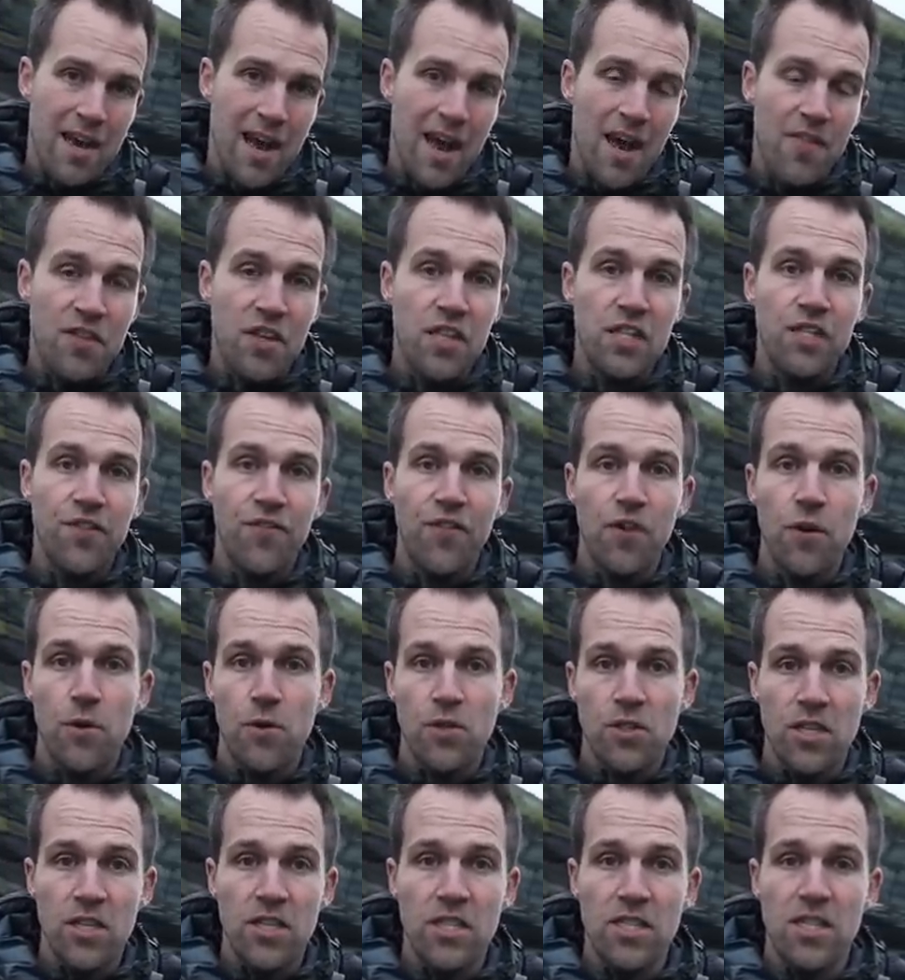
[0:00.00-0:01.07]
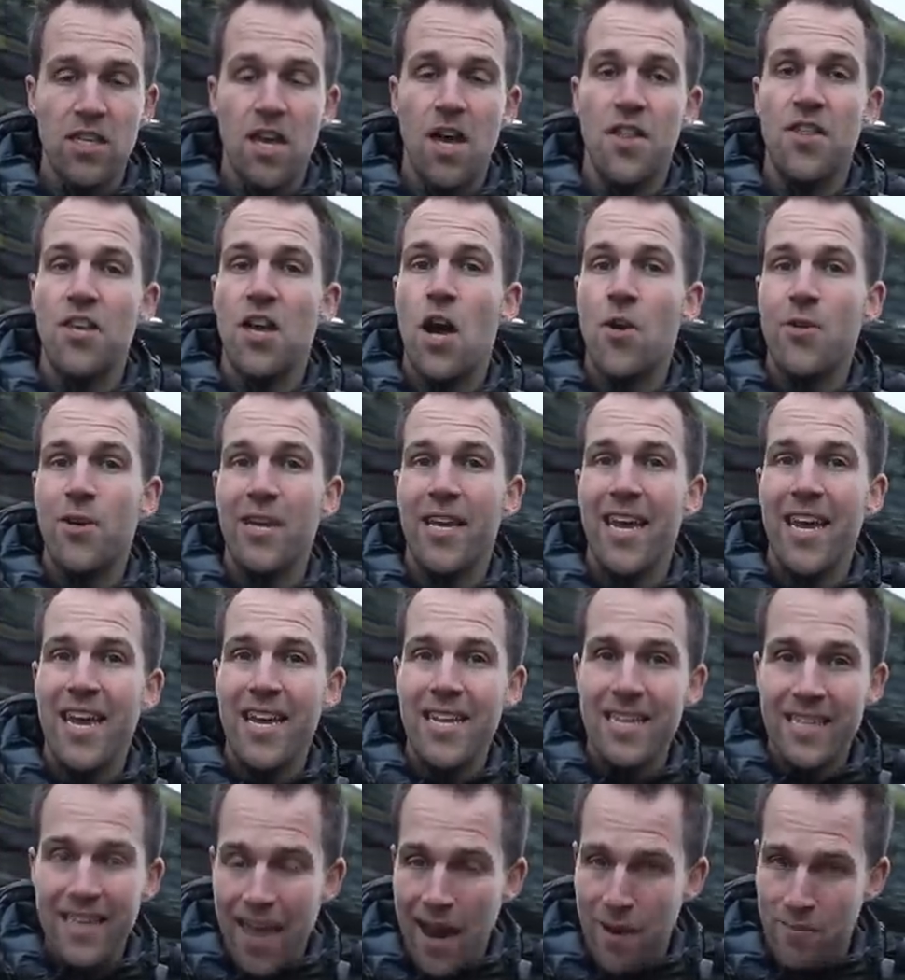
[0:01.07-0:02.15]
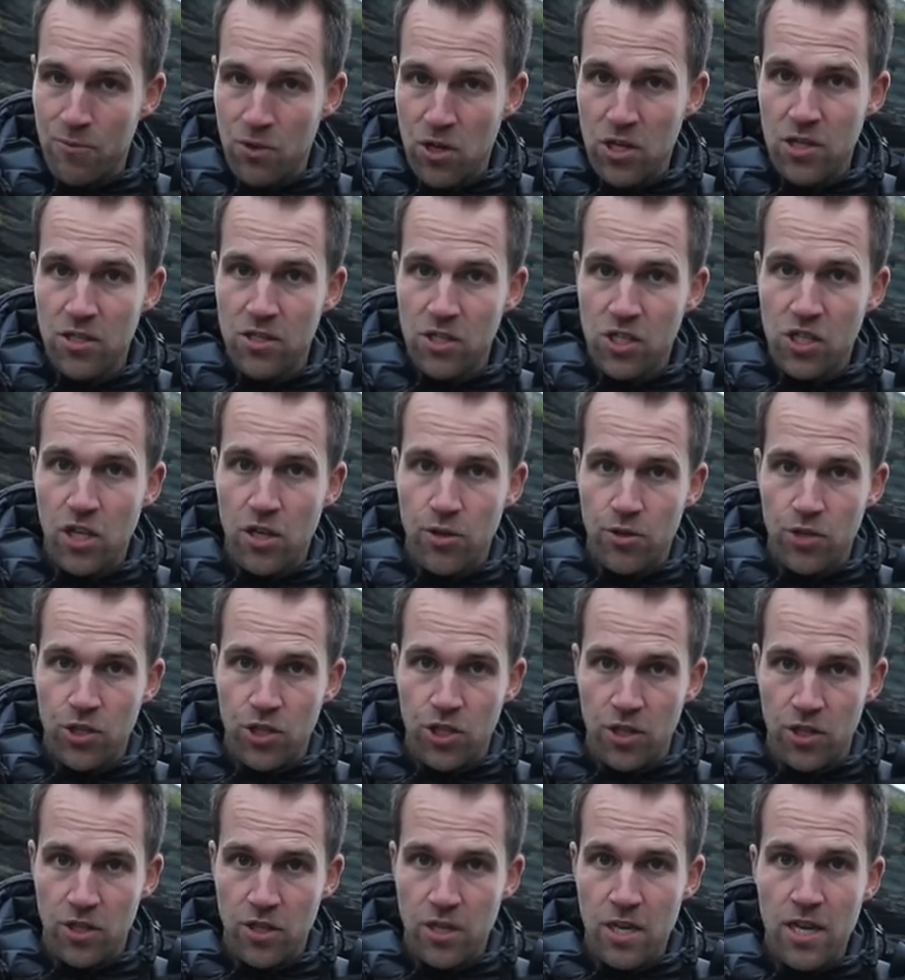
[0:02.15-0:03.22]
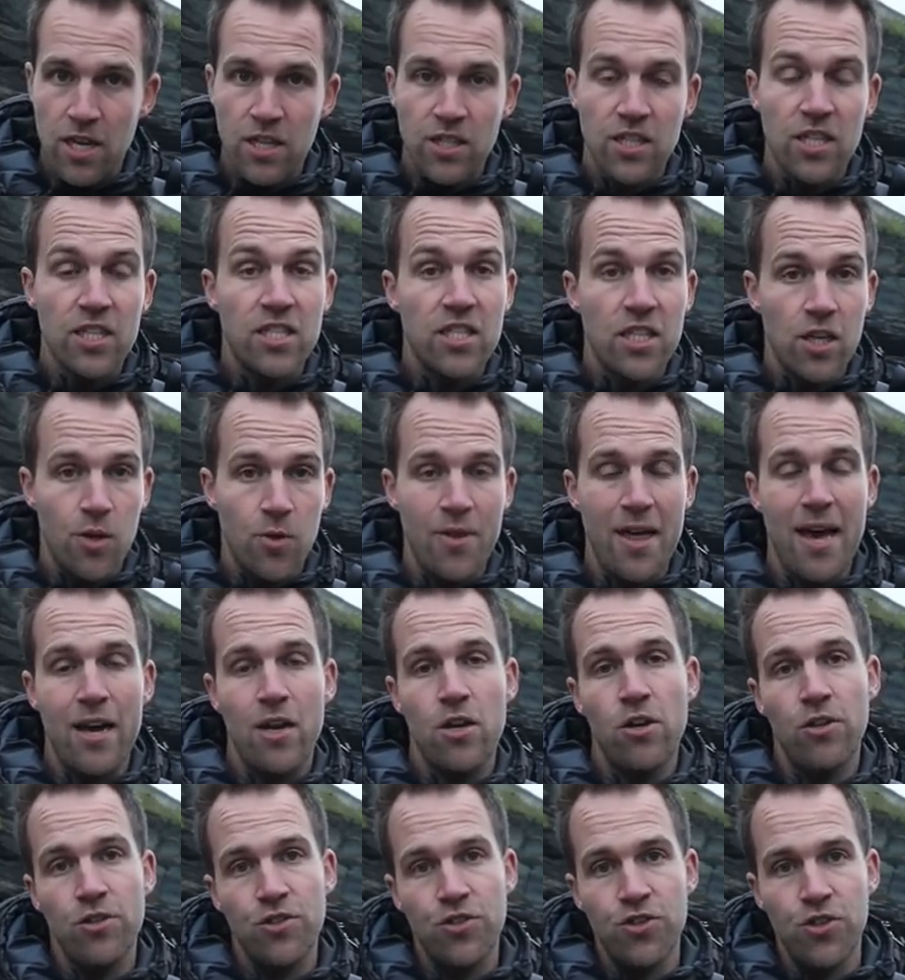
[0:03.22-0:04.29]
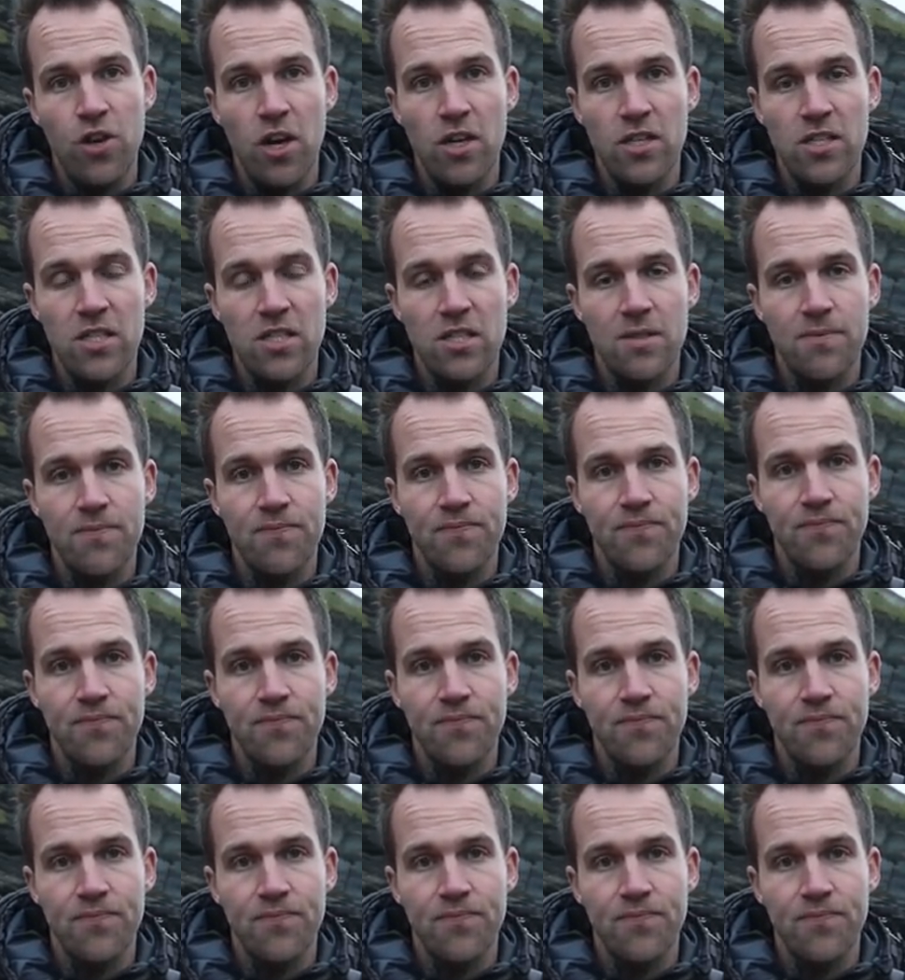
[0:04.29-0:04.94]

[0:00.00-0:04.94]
and these filters are the only in-camera solution to deal with that contrast.